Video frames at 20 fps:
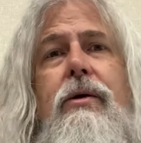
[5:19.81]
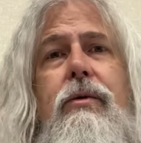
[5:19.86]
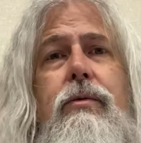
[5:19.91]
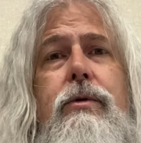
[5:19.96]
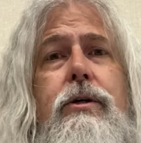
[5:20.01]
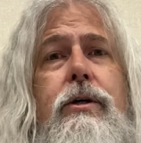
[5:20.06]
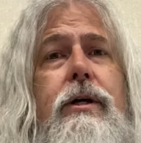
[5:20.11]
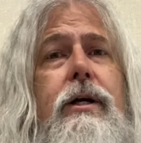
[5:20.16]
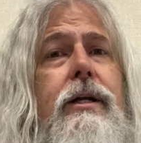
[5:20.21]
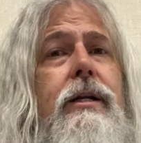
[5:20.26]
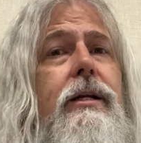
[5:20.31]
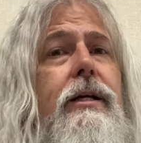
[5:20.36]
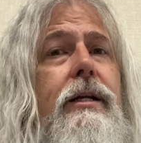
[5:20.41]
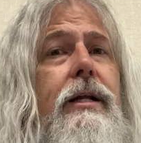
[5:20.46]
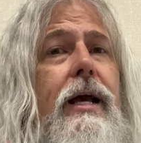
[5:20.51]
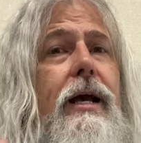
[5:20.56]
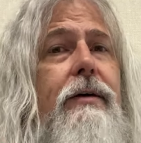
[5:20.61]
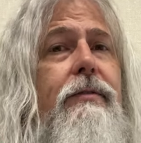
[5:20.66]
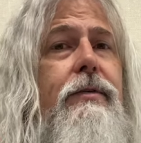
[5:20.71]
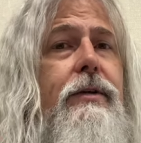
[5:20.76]
You're going to need
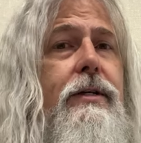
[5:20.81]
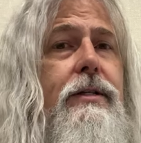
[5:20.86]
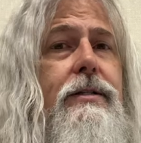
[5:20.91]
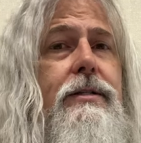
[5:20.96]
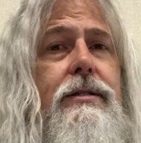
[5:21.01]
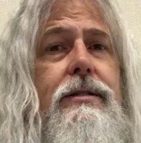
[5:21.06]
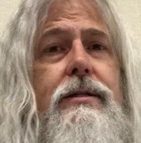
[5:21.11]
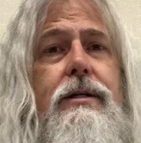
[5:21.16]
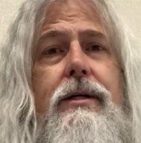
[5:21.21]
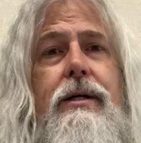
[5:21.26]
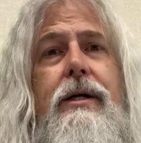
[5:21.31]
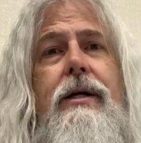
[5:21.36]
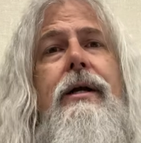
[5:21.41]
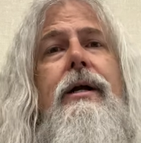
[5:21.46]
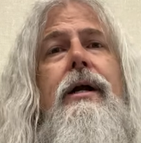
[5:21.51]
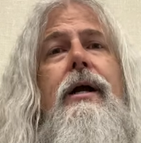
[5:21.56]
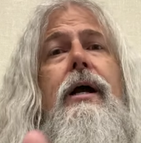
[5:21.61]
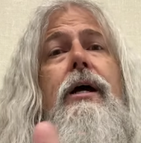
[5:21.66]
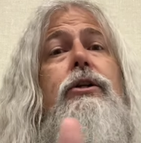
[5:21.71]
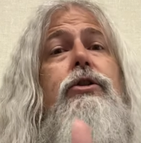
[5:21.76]
evidence,
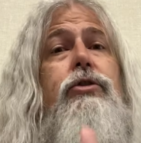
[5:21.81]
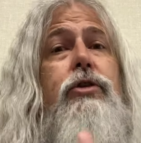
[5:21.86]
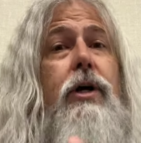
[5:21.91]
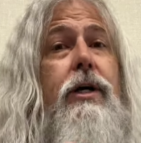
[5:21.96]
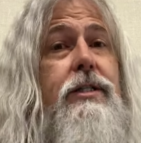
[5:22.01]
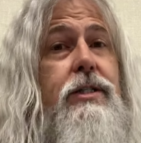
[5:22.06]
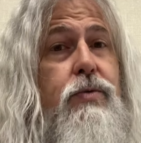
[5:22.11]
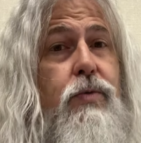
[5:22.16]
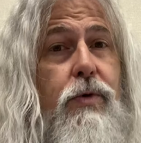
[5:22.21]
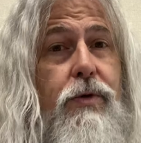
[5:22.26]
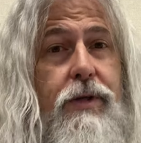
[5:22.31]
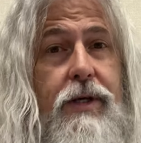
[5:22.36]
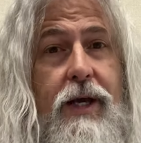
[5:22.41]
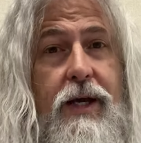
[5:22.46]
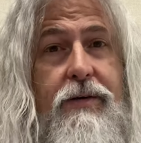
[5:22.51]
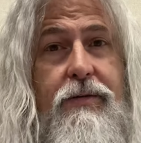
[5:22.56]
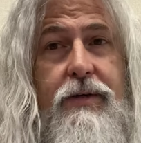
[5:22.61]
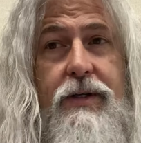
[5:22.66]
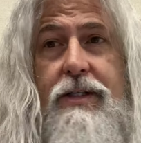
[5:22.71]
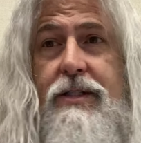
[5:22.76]
trustworthy
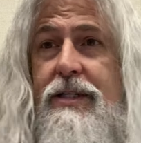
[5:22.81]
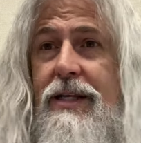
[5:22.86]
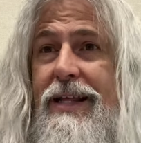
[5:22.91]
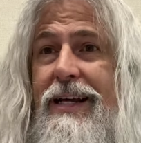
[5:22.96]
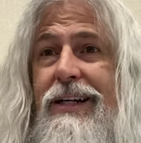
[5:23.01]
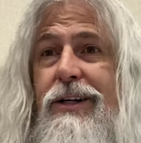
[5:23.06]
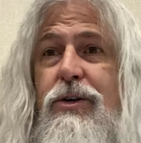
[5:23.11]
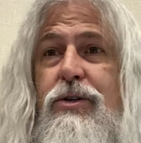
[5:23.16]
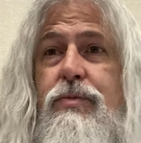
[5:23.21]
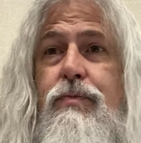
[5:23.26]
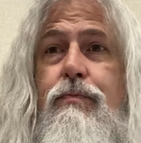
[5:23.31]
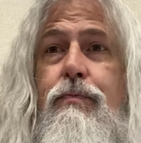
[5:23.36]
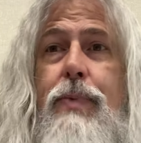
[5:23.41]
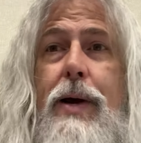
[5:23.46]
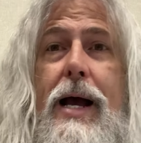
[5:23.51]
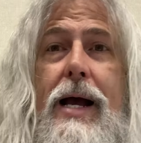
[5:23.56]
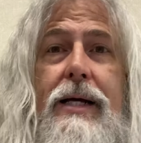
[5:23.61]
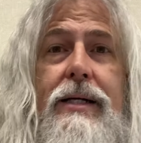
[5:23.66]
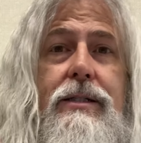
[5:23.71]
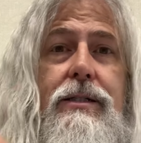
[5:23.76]
evidence, and that goes
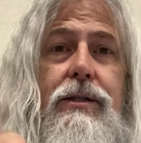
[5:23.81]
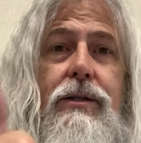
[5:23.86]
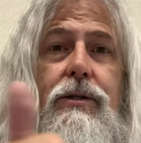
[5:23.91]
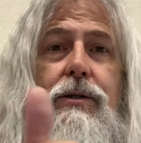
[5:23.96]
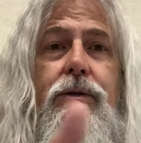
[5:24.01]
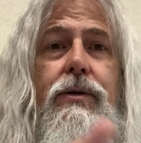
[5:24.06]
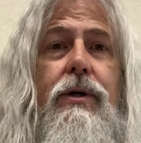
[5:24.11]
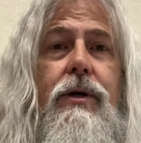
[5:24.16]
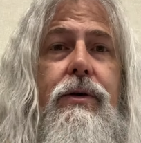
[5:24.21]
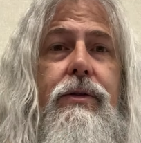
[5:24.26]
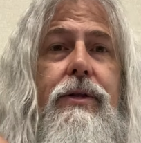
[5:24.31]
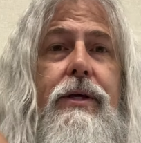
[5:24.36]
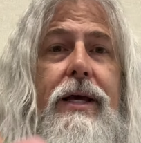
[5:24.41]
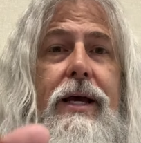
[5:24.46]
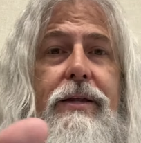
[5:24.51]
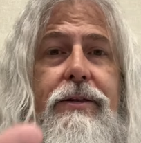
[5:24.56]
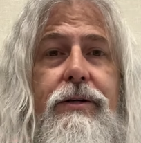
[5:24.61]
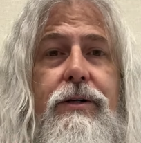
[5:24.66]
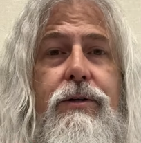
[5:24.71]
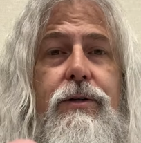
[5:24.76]
back to the
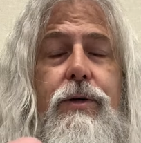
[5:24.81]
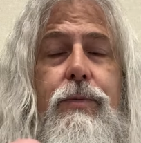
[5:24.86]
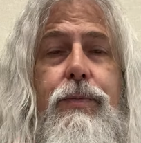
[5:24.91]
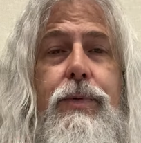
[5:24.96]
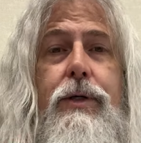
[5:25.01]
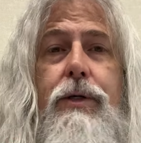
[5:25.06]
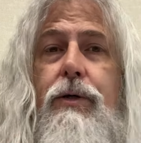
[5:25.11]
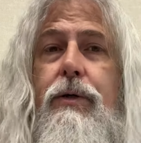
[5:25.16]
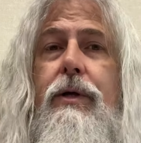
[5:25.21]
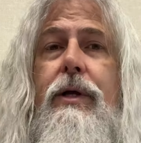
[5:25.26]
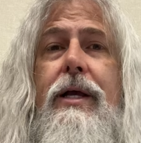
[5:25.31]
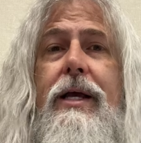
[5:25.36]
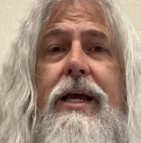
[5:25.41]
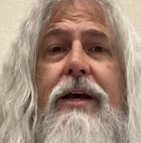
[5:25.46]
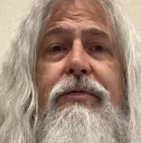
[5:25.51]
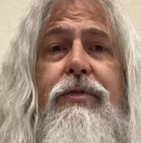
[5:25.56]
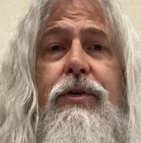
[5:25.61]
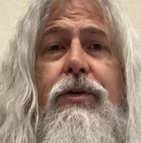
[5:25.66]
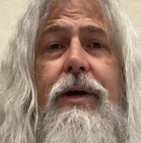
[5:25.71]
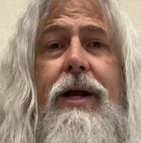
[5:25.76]
ethical appeal.
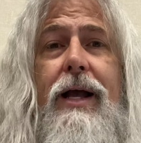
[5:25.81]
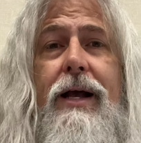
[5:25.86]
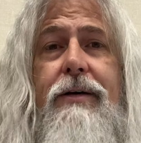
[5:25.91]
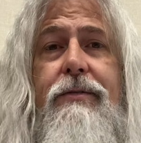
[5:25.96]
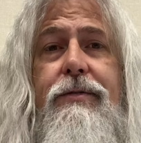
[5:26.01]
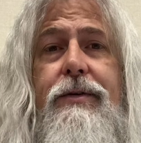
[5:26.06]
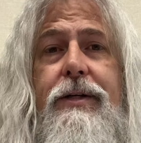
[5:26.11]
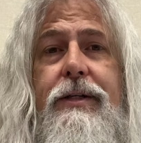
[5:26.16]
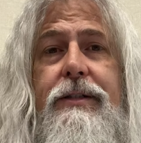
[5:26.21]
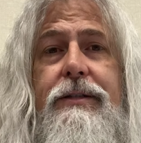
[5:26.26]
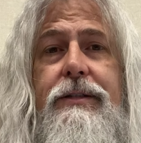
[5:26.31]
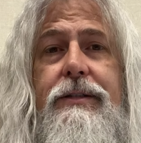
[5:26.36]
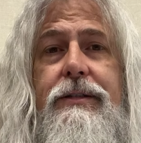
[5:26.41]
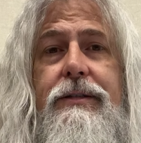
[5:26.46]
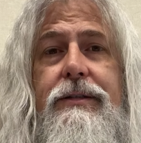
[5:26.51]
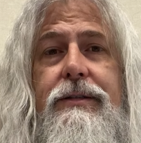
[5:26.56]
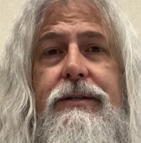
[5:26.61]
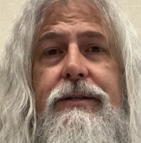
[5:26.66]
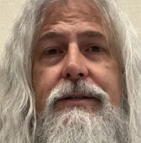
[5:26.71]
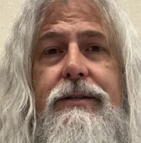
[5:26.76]
If your
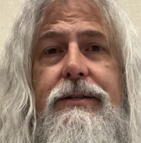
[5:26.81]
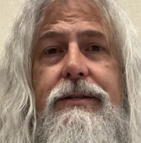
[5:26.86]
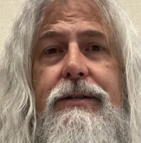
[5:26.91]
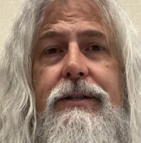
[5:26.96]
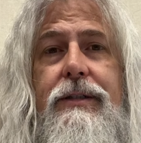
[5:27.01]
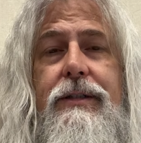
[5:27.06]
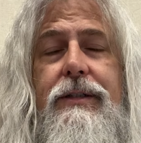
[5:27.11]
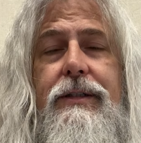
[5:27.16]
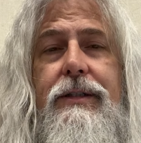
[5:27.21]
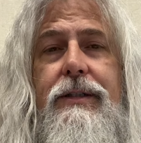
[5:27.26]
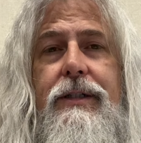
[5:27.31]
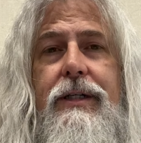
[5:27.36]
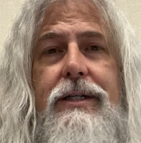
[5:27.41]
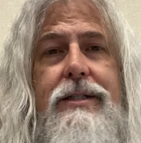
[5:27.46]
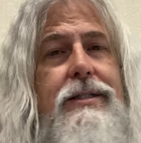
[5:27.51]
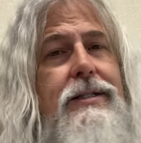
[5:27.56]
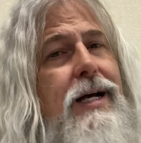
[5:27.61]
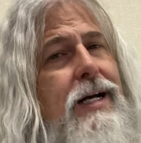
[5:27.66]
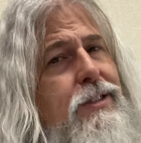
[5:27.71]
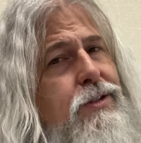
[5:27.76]
evidence
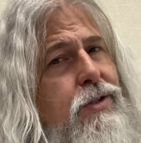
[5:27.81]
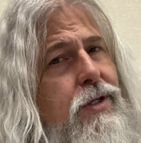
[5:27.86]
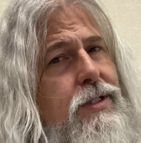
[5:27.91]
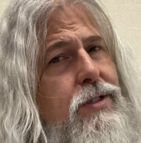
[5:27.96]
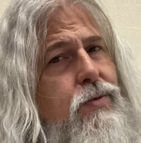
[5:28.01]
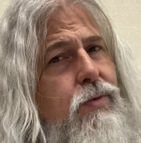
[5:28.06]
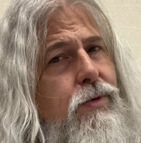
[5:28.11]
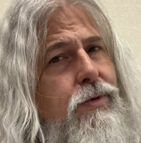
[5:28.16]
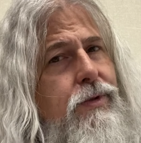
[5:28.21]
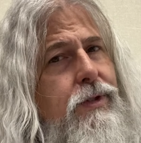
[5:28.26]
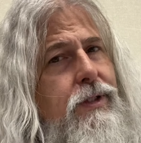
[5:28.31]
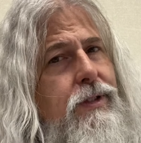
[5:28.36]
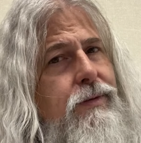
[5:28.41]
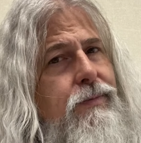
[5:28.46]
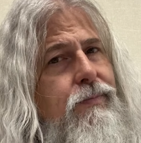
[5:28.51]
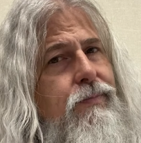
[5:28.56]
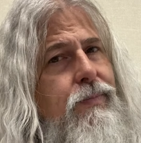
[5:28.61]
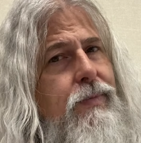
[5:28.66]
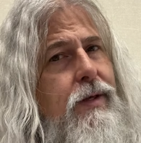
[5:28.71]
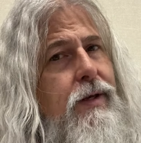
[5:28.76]
is not trustworthy,
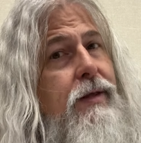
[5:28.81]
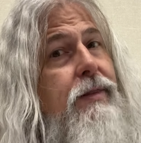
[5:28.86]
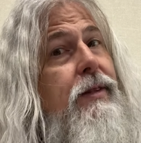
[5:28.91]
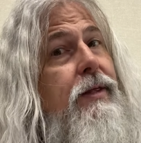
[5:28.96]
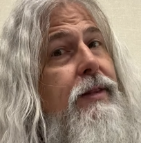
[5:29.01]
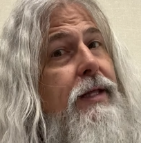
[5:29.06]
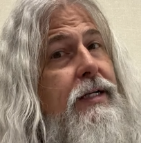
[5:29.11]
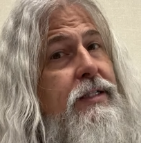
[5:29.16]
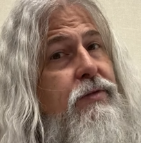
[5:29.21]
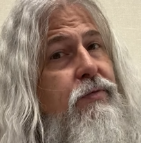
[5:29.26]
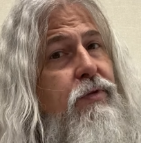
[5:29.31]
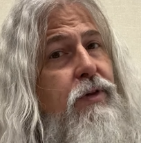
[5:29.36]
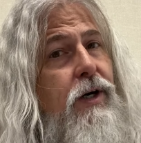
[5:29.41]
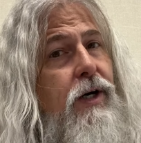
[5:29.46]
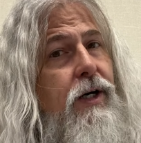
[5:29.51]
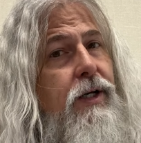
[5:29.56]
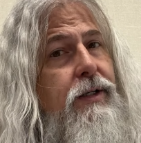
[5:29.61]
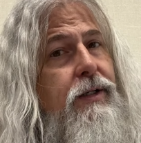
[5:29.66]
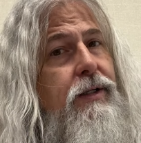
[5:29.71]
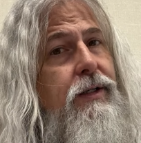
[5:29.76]
then that's
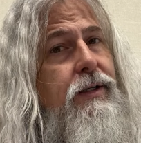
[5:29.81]
flawed.